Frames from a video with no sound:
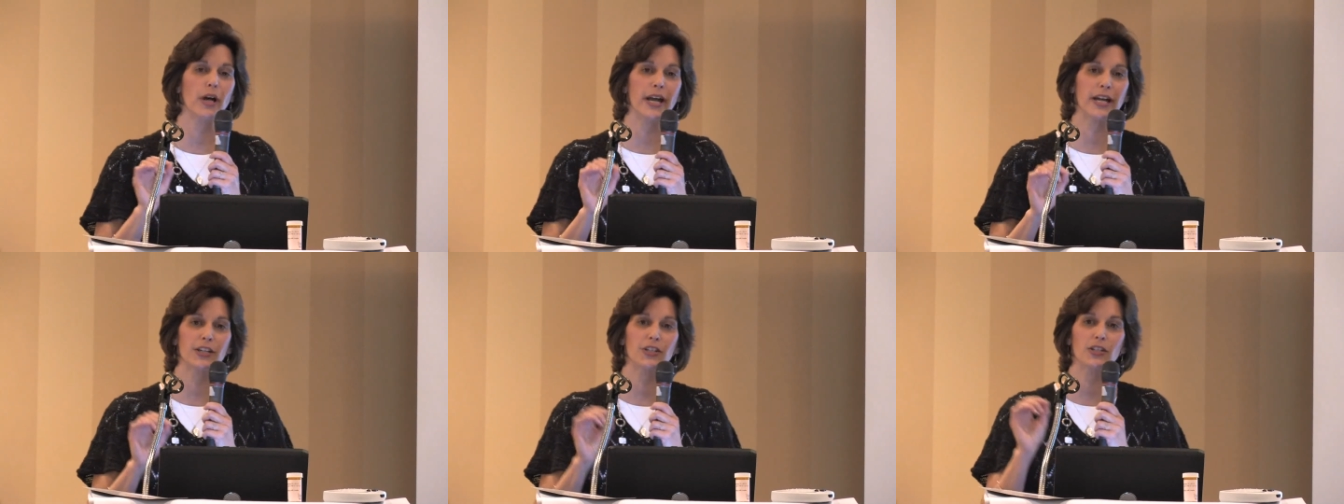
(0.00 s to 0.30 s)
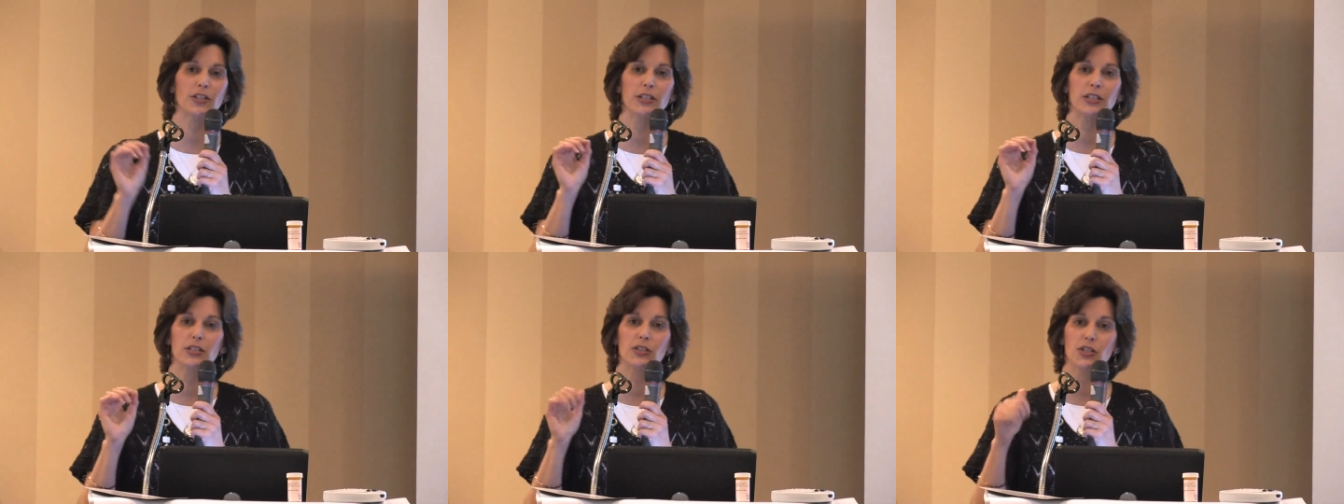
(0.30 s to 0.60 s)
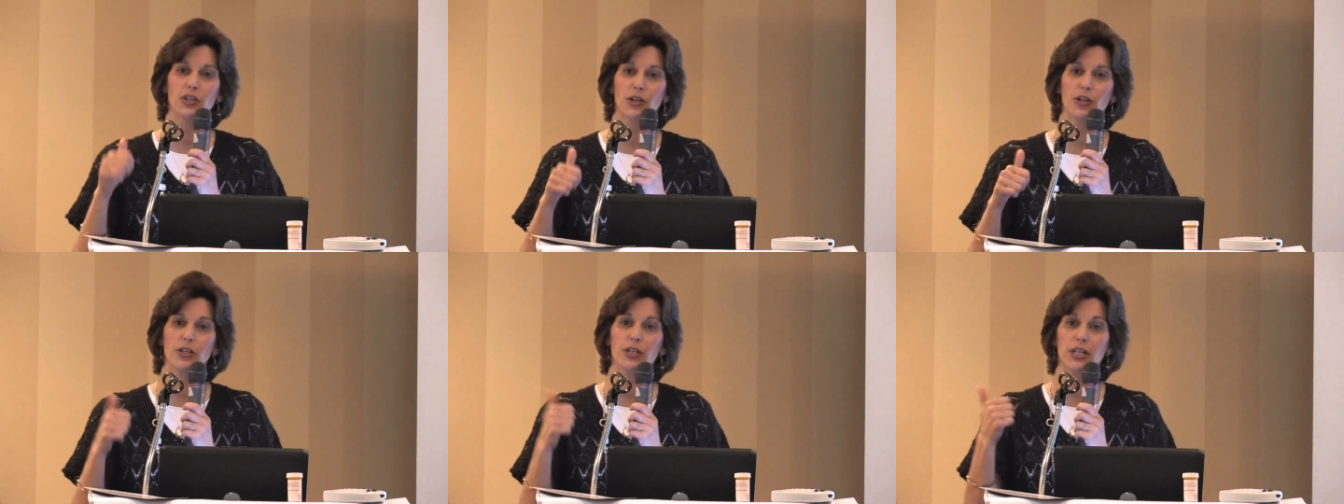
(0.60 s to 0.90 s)
actually
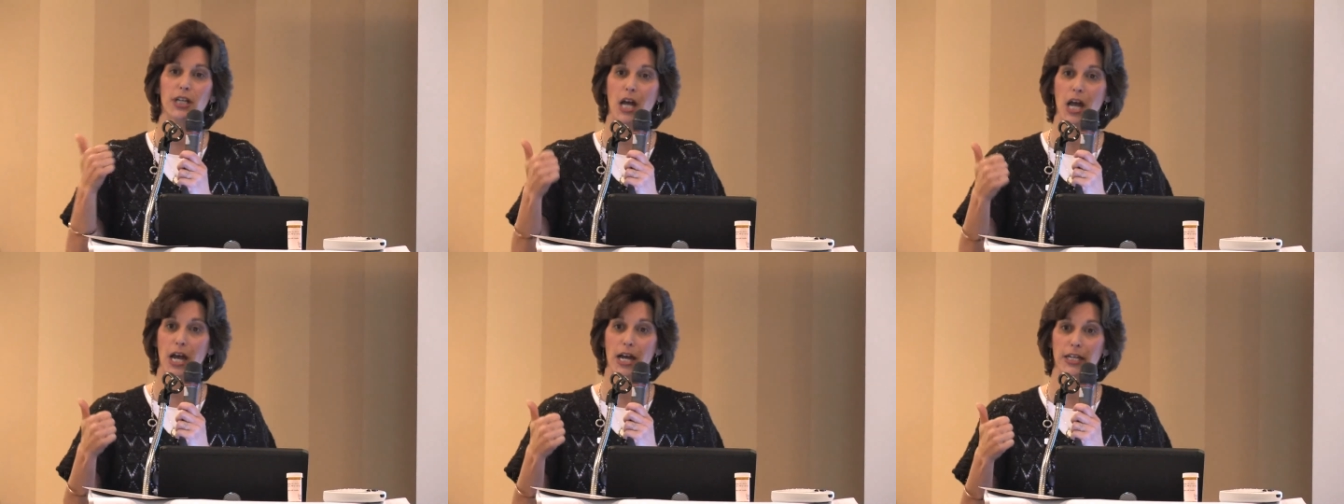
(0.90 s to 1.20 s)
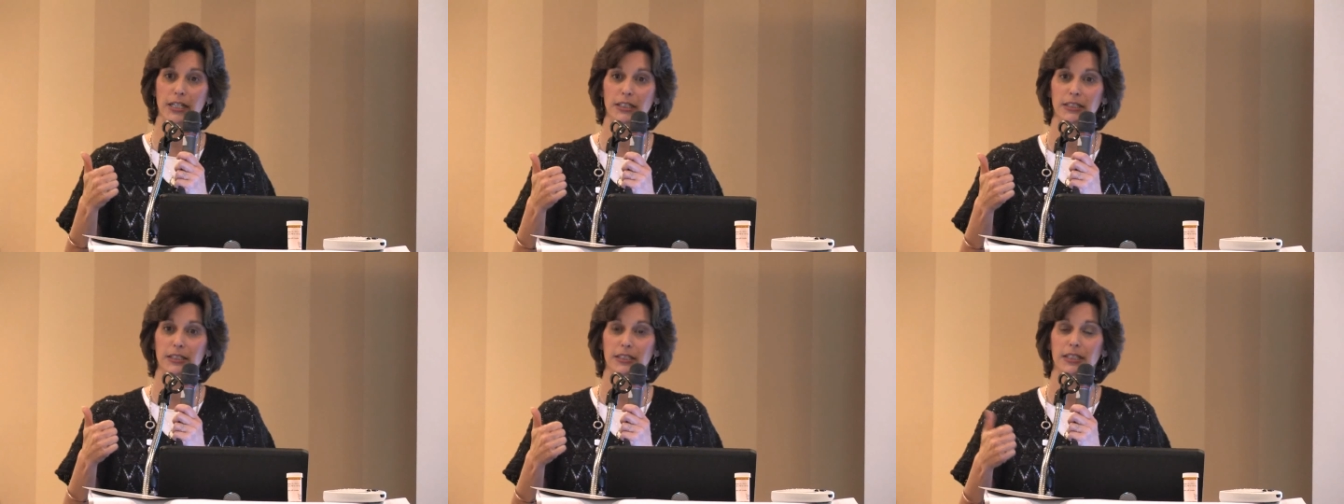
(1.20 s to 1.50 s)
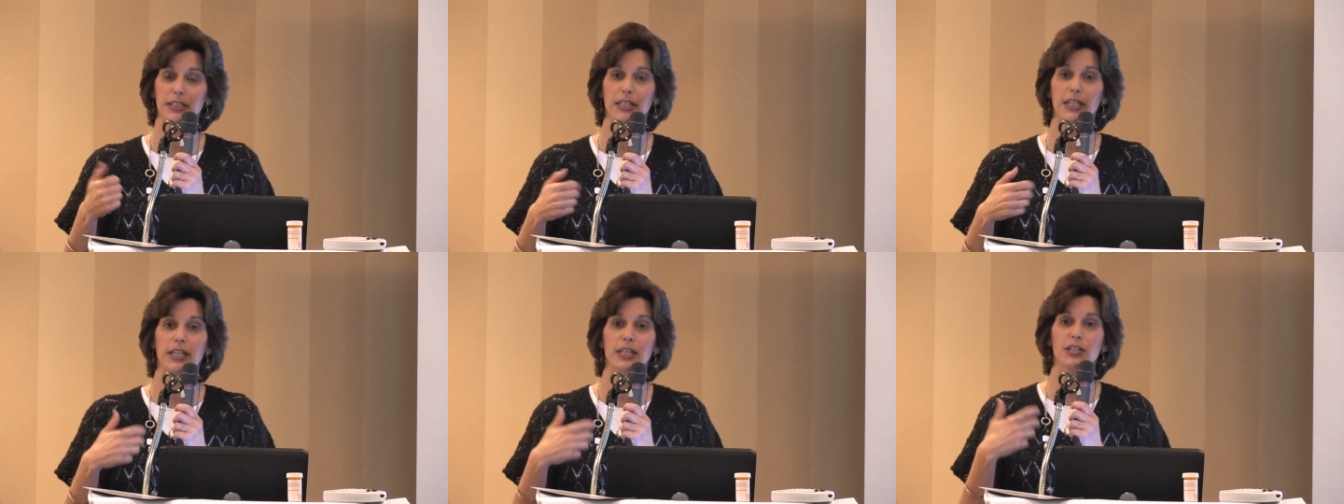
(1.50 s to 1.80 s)
turn it on,
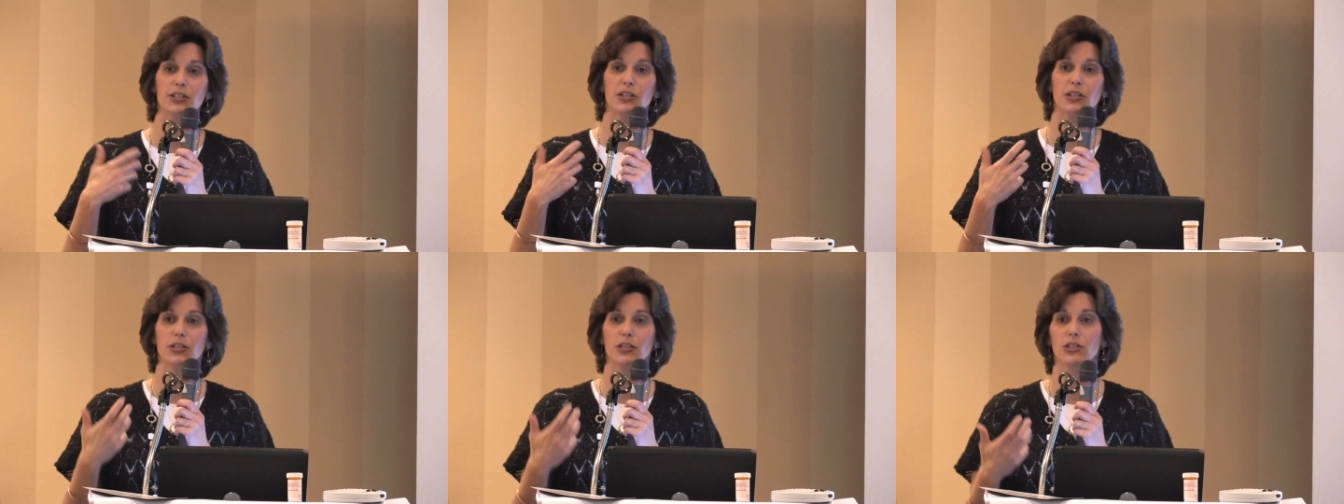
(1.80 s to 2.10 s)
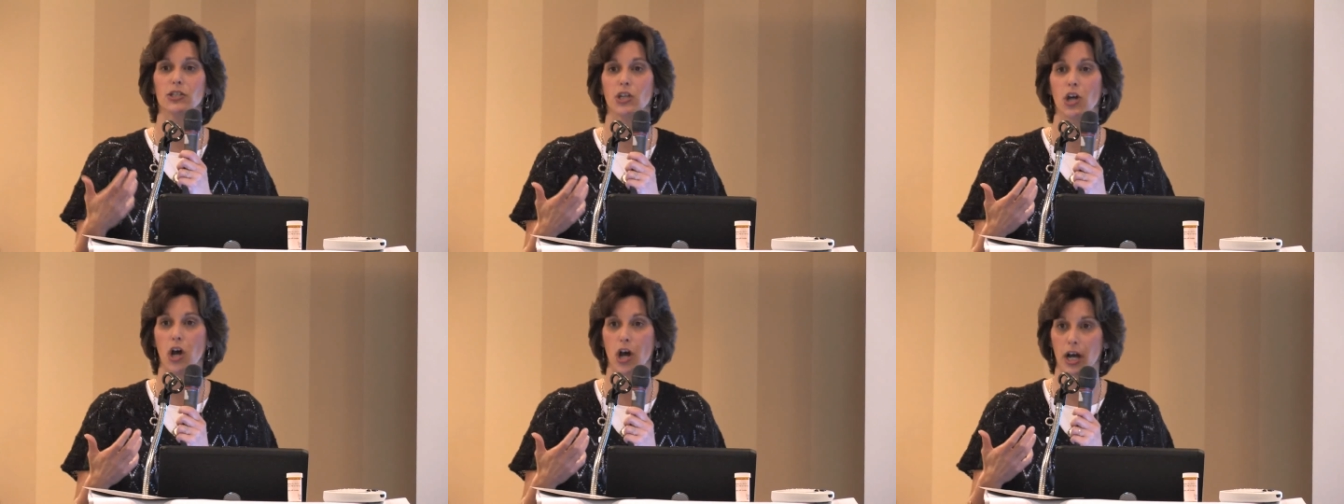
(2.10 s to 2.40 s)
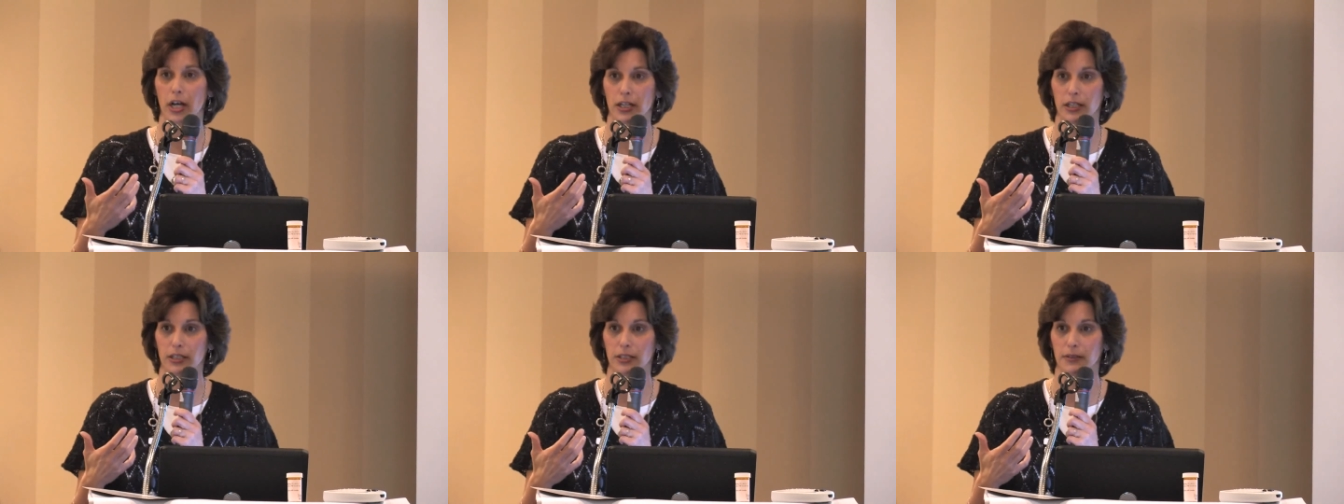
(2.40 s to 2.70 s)
and it's going to
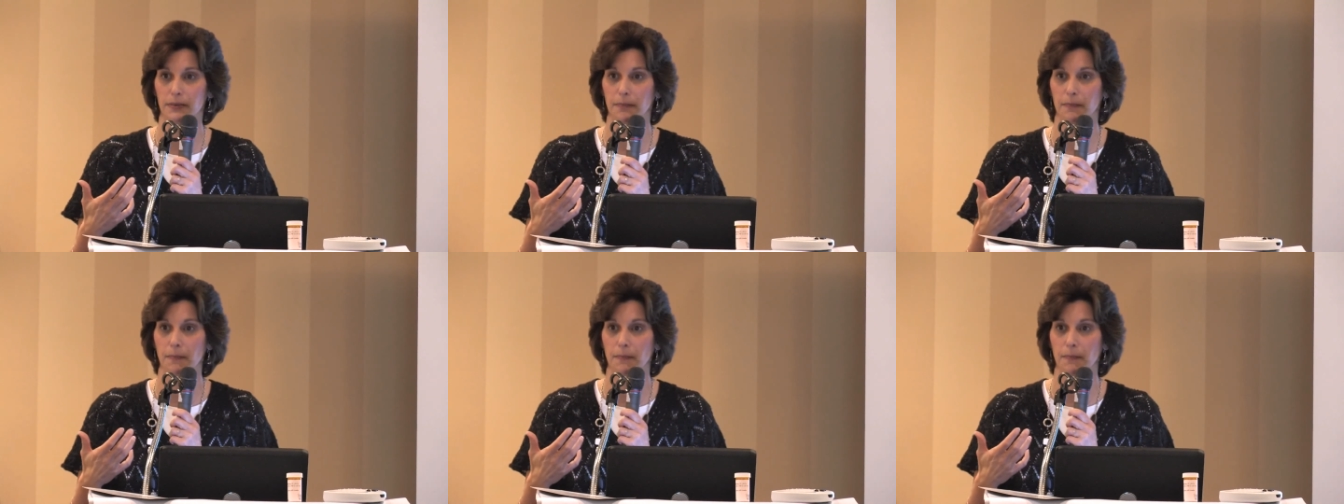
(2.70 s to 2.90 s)
talk.